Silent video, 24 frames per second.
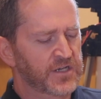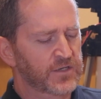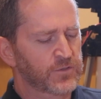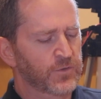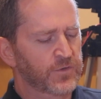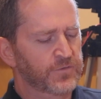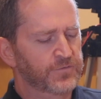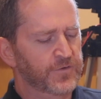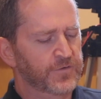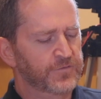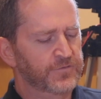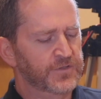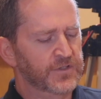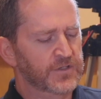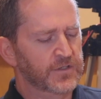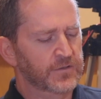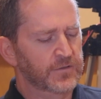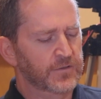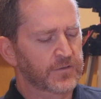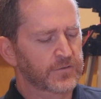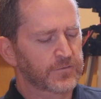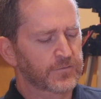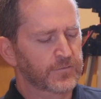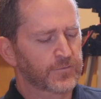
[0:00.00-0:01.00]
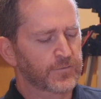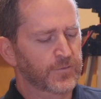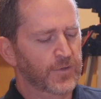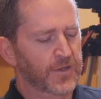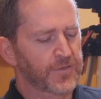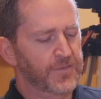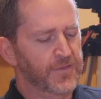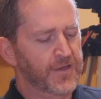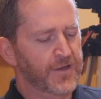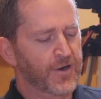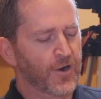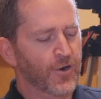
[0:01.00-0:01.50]
January 15th,
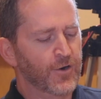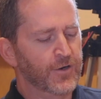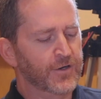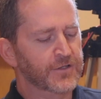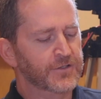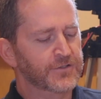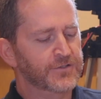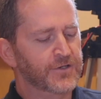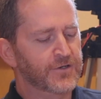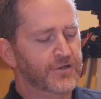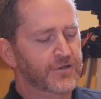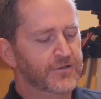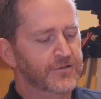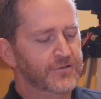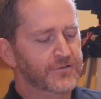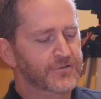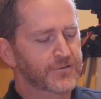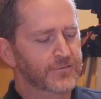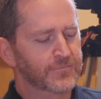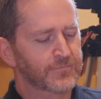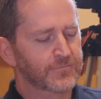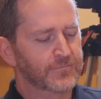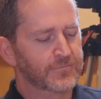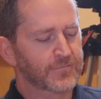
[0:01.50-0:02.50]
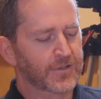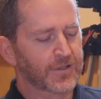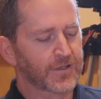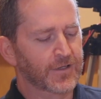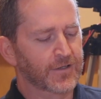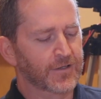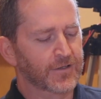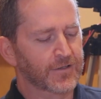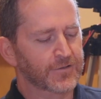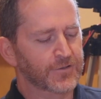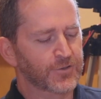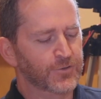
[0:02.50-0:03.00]
and then Arkansas,
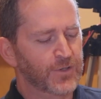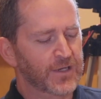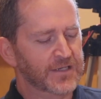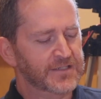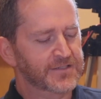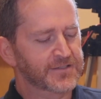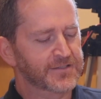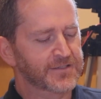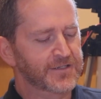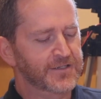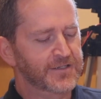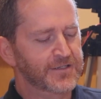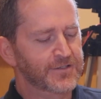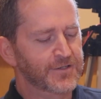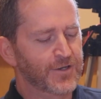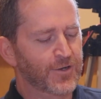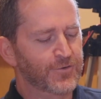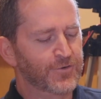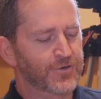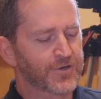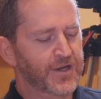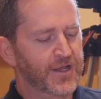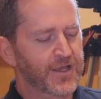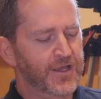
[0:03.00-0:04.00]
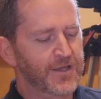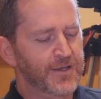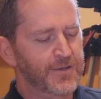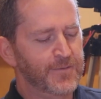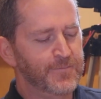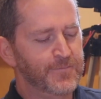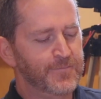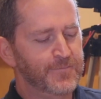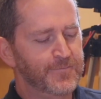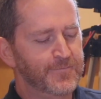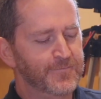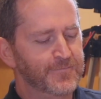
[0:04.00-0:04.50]
USC, Notre
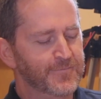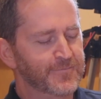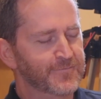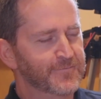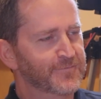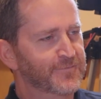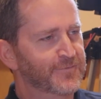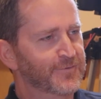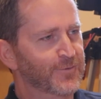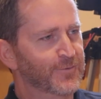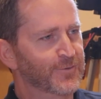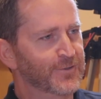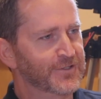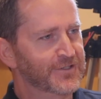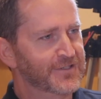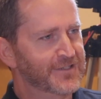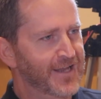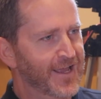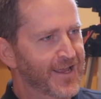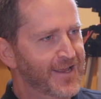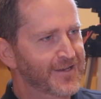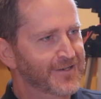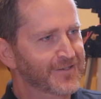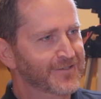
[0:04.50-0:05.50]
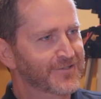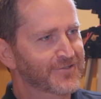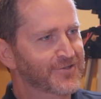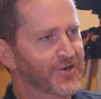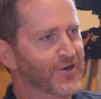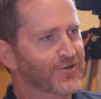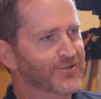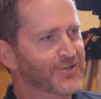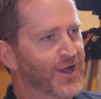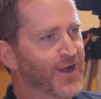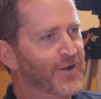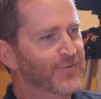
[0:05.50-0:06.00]
Dame, Florida State
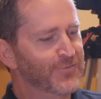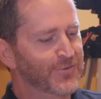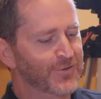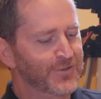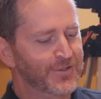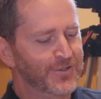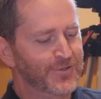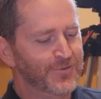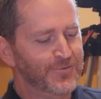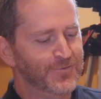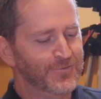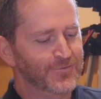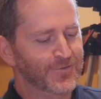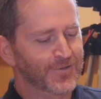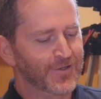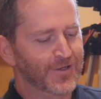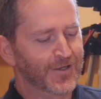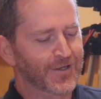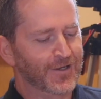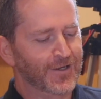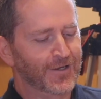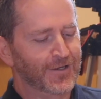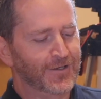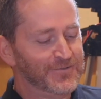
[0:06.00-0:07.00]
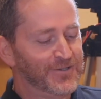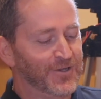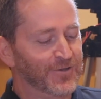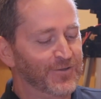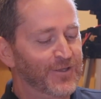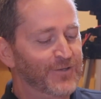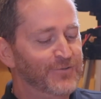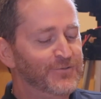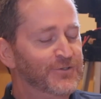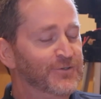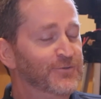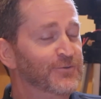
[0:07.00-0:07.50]
starts offering you. So
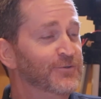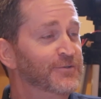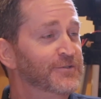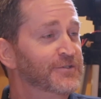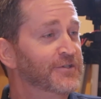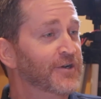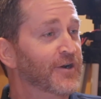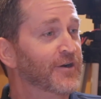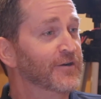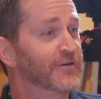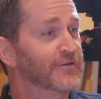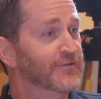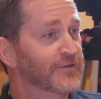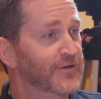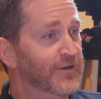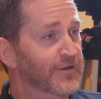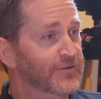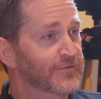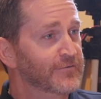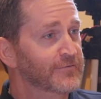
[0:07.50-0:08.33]
those schools start